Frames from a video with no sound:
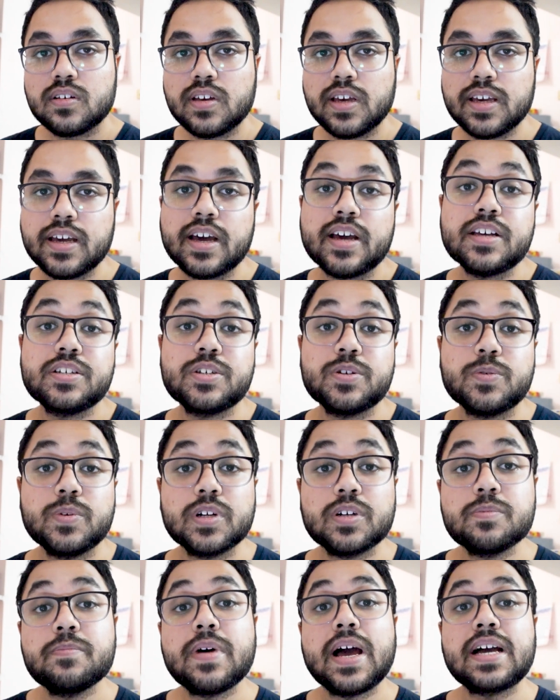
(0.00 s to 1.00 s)
Hey guys,
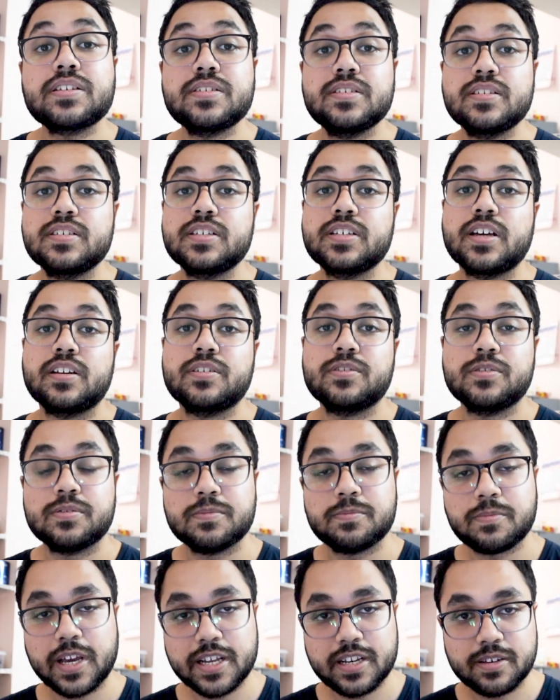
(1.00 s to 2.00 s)
welcome back to the channel.
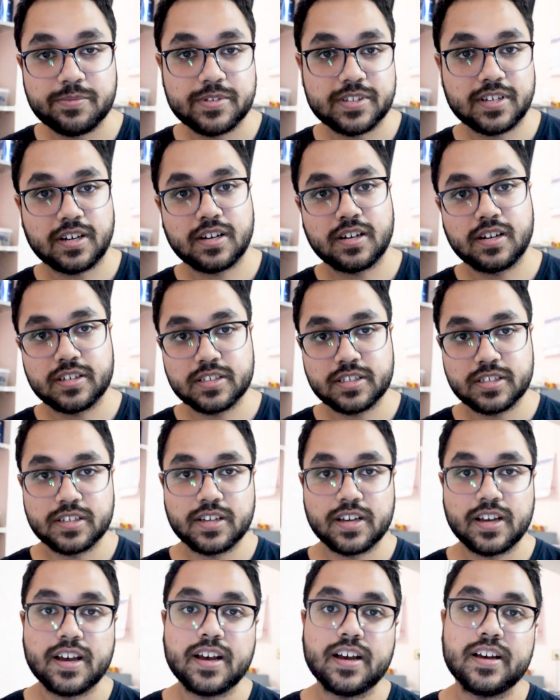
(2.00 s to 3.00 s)
My name is Akash
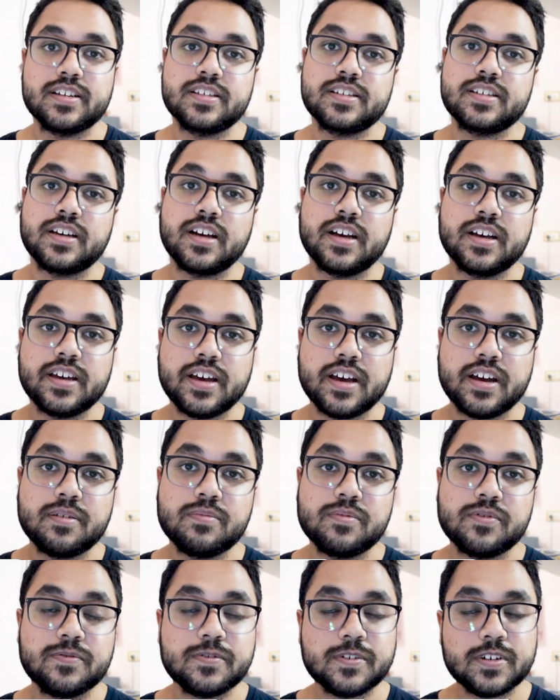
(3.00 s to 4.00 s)
and I
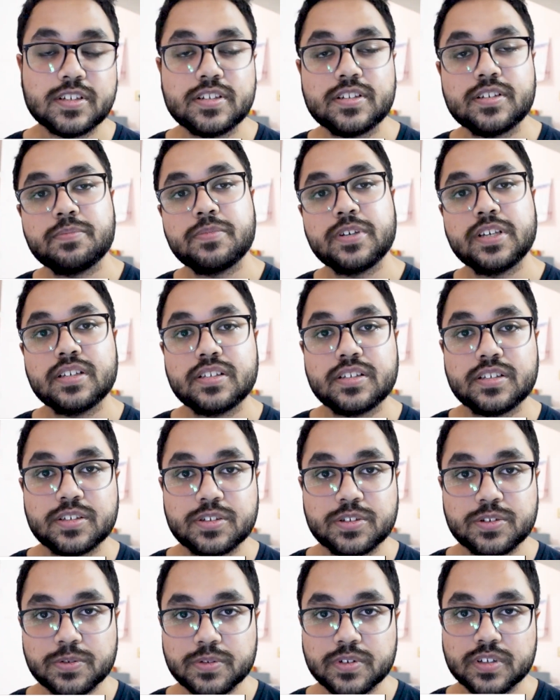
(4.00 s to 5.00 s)
am a first year PhD
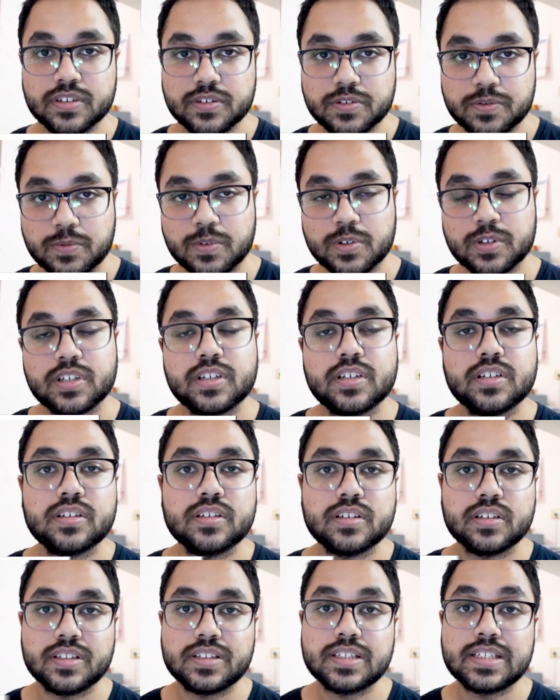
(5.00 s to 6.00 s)
student
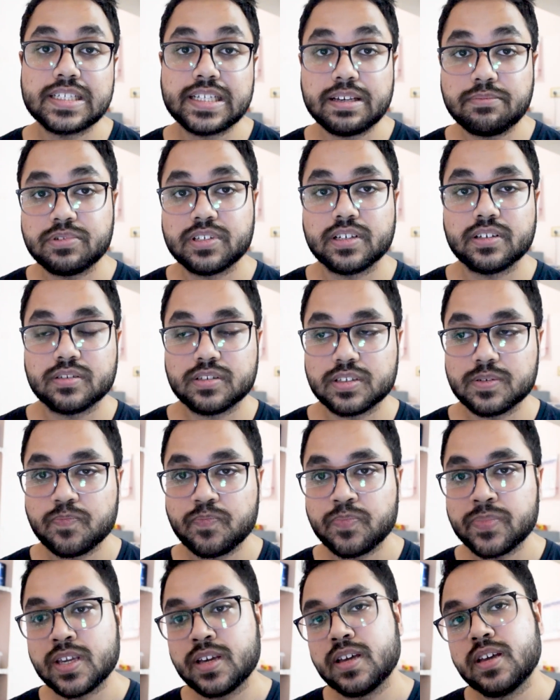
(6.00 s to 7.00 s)
working in stem cells.
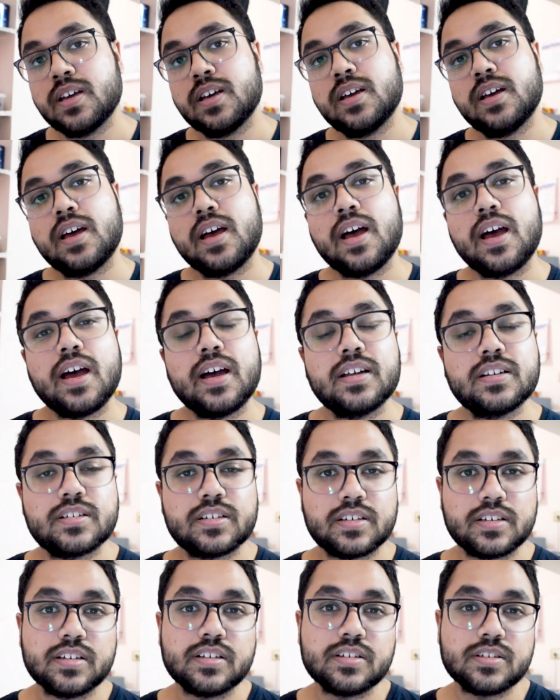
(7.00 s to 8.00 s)

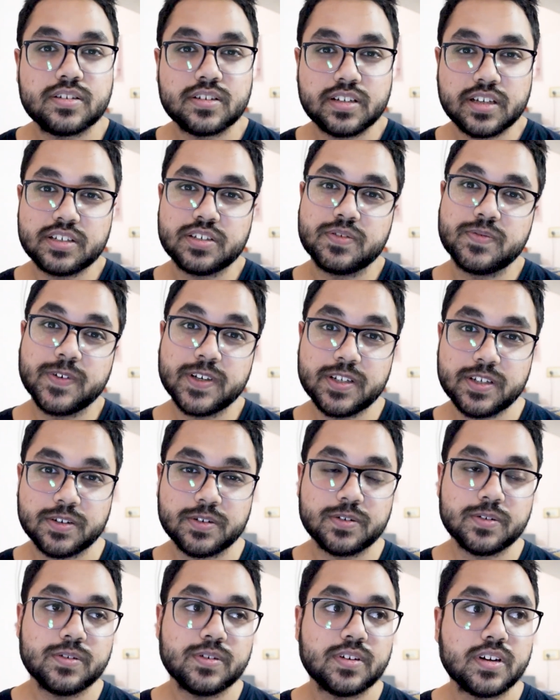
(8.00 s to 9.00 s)
And in today's
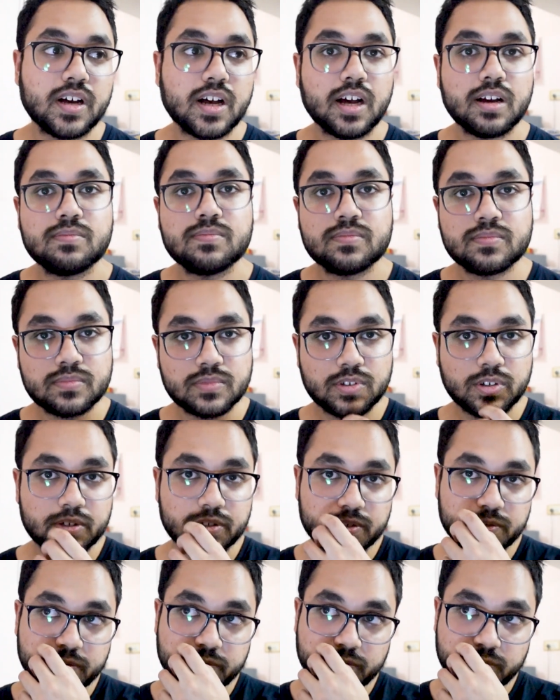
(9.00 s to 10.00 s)
video, I'm
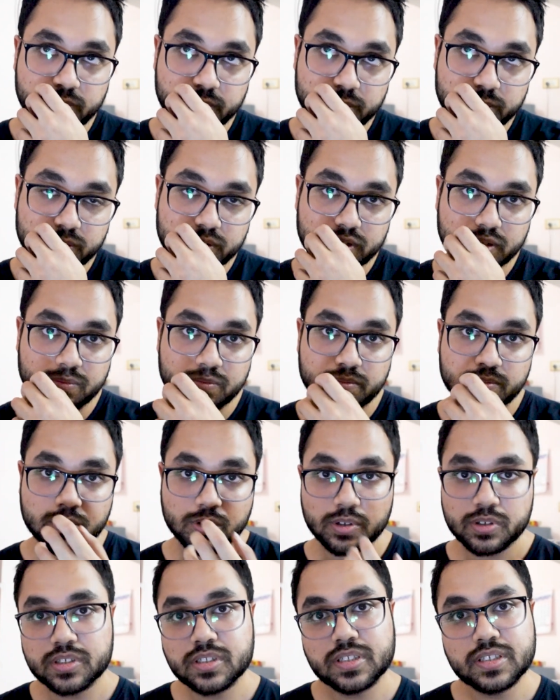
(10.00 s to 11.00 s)
going to review some
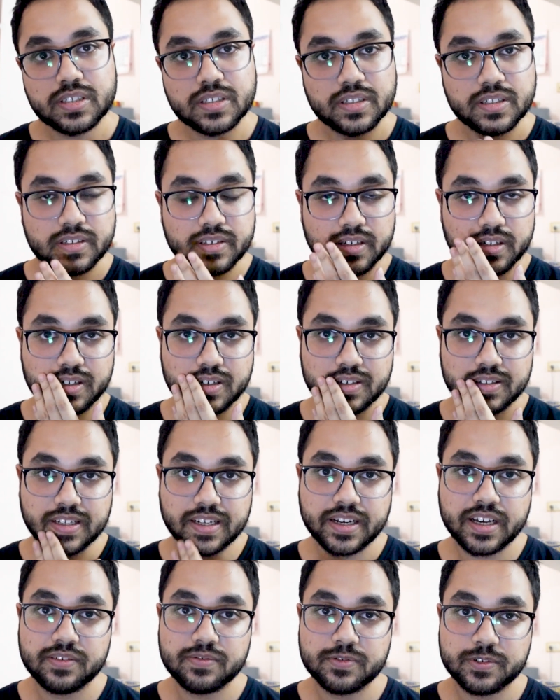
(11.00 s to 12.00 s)
books uh,
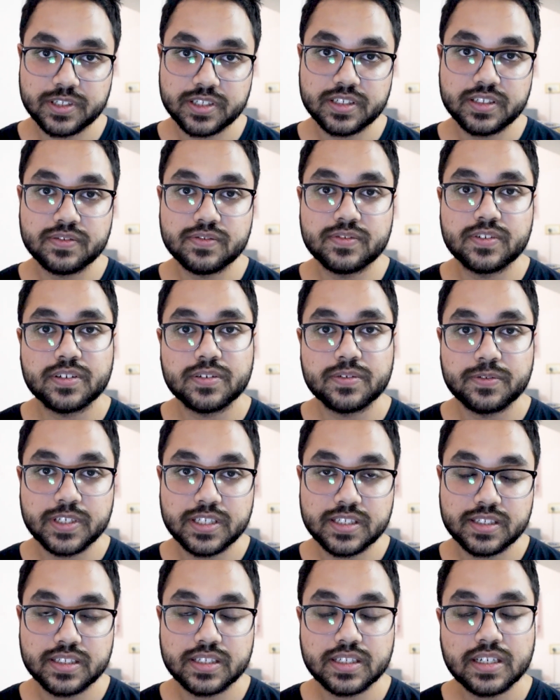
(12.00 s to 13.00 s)
that I've received
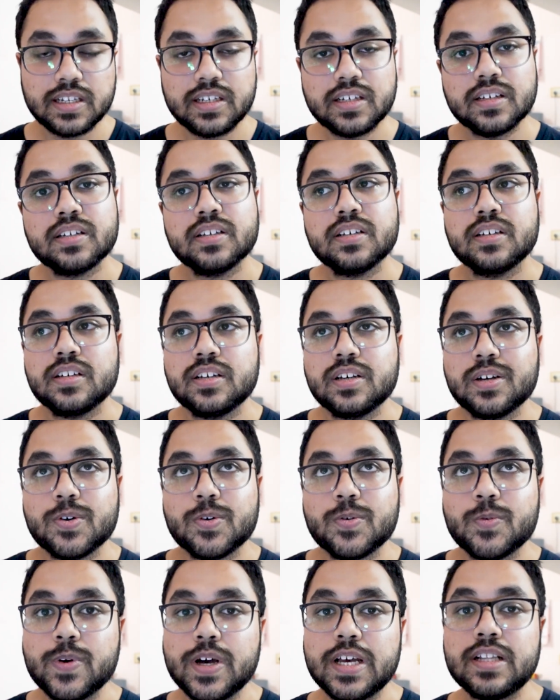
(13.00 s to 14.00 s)
recently.
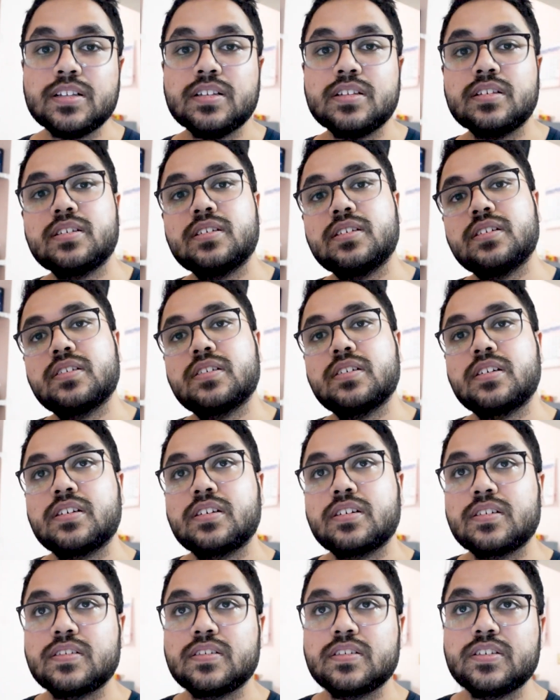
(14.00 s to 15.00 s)
Well,
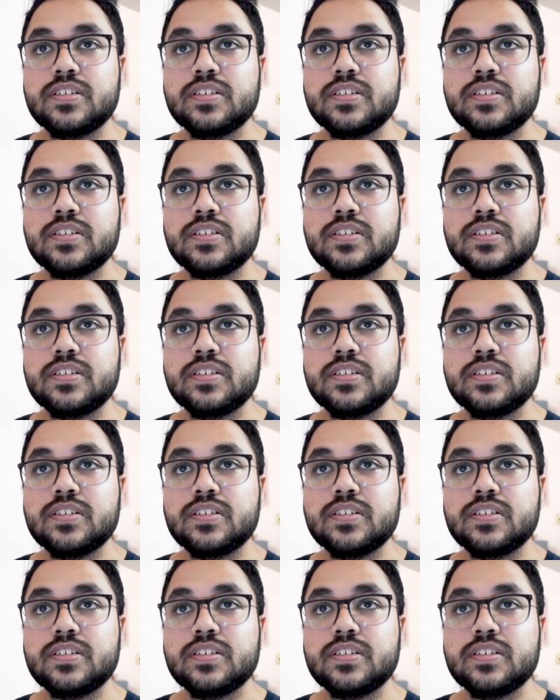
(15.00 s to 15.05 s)
uh,